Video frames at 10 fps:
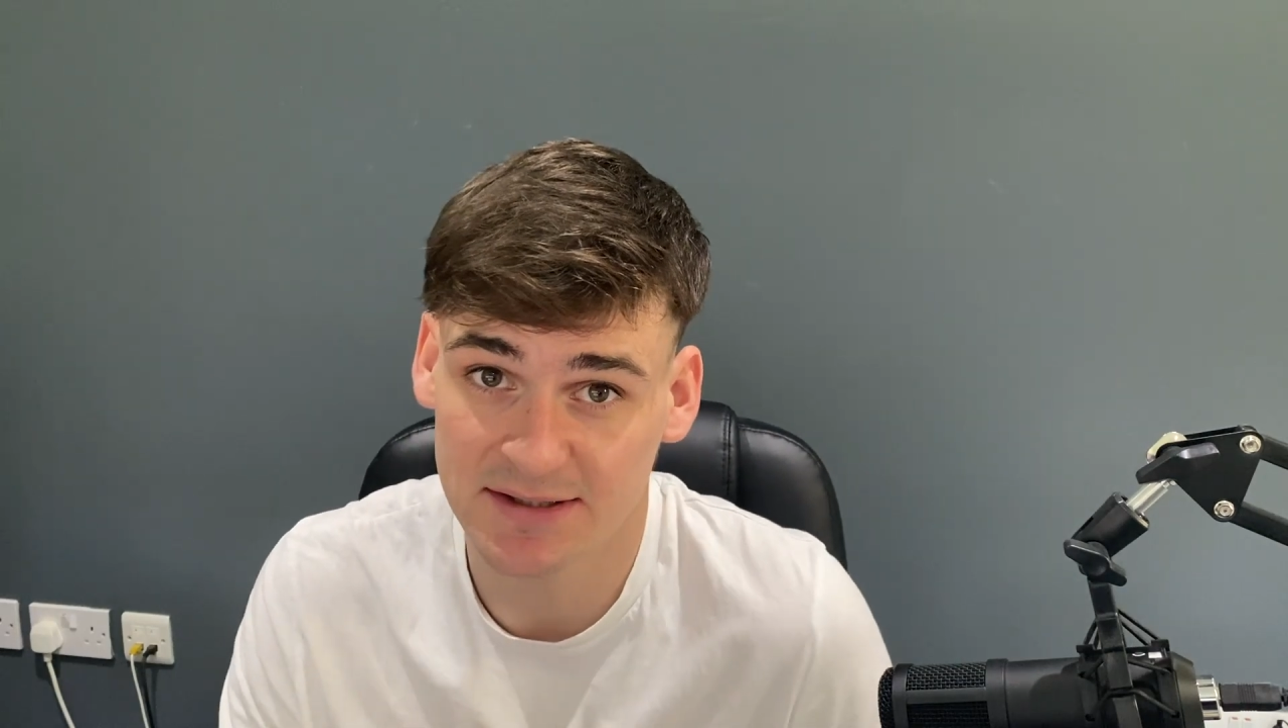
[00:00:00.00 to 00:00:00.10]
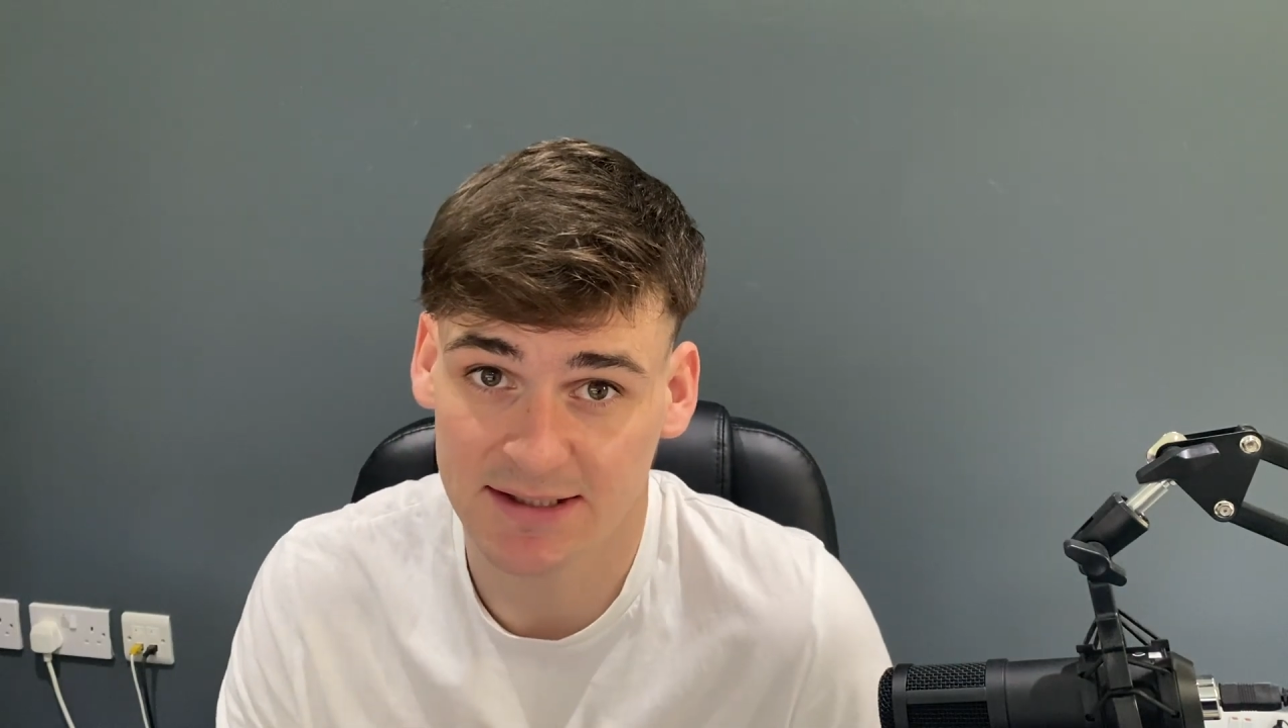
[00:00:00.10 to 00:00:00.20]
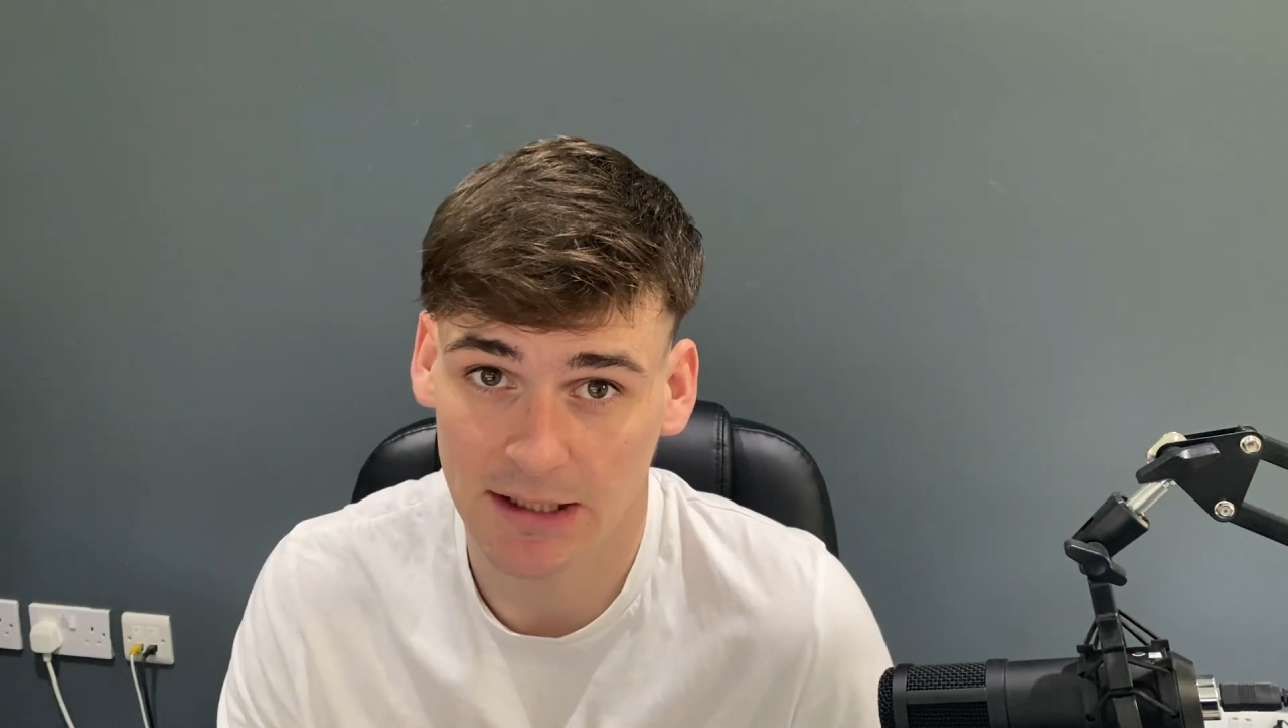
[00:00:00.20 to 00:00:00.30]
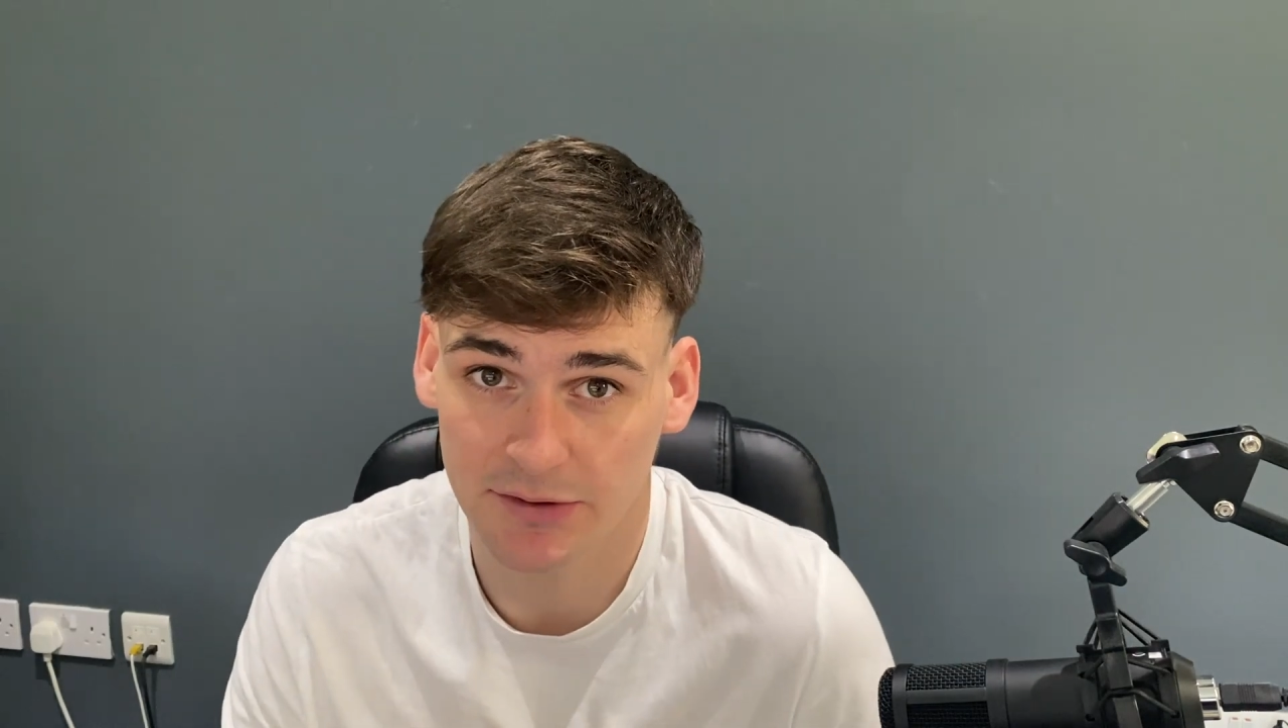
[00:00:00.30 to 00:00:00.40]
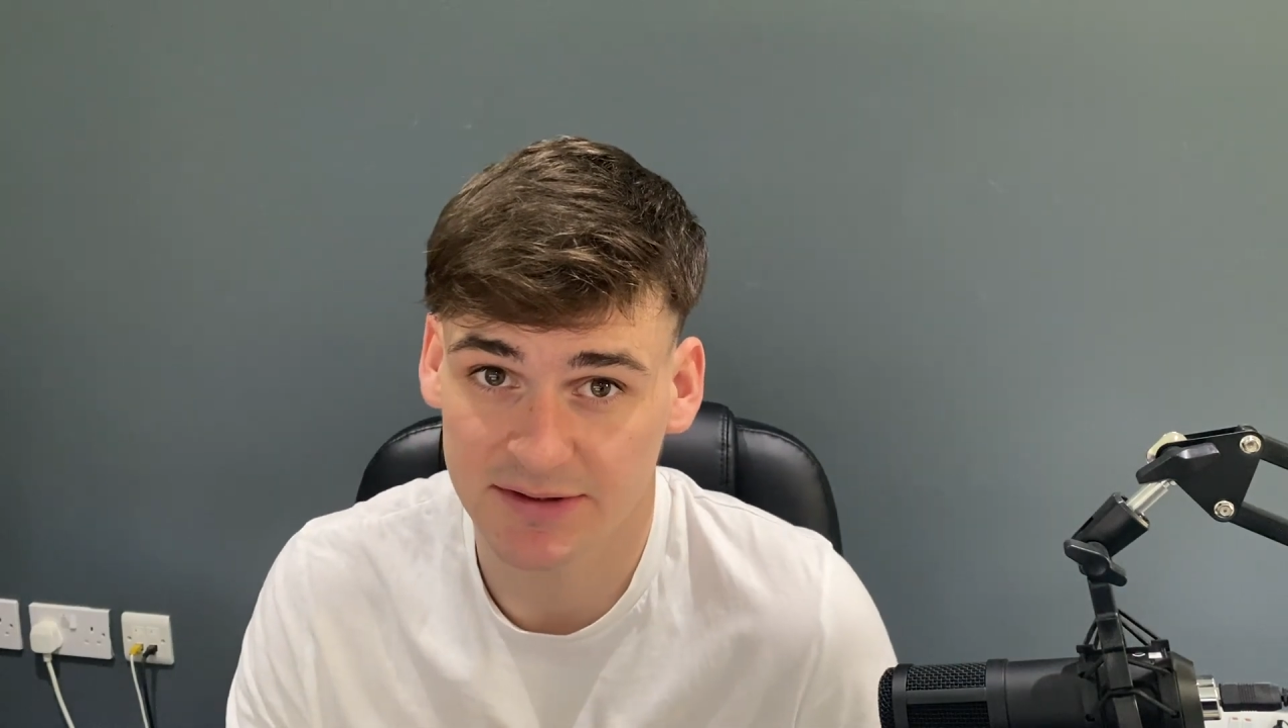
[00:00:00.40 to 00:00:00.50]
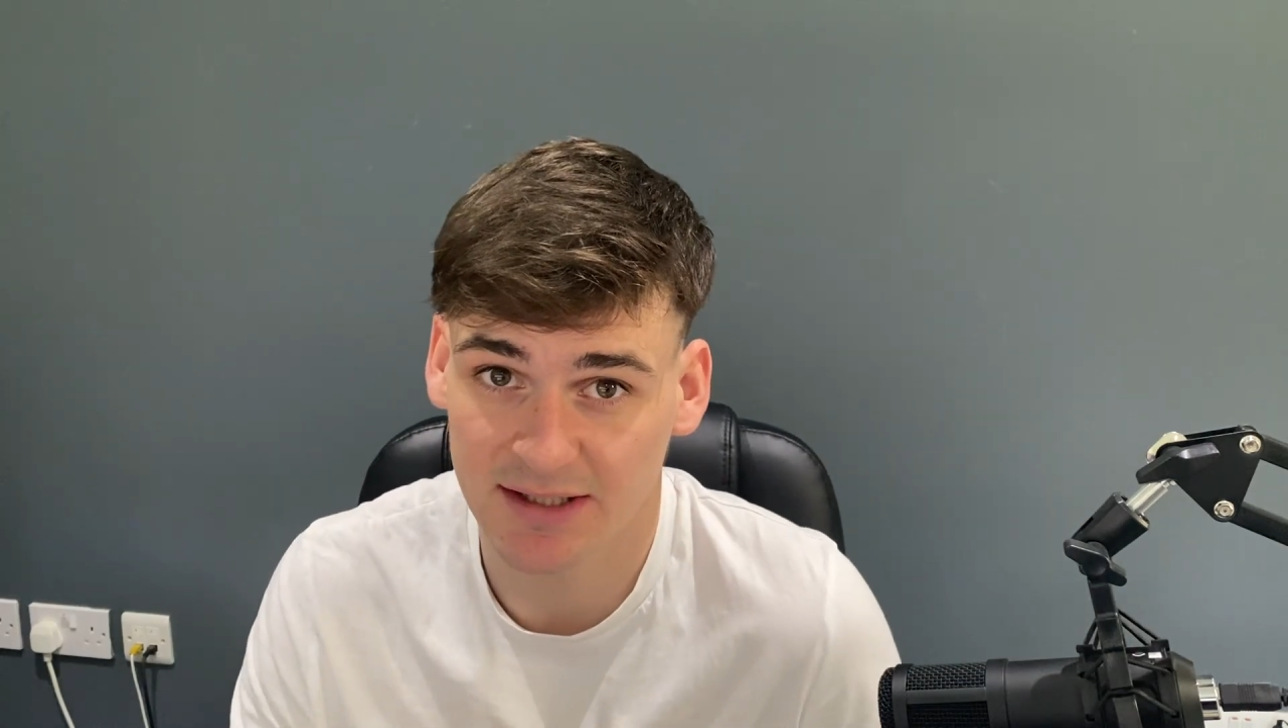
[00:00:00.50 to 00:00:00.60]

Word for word: discounted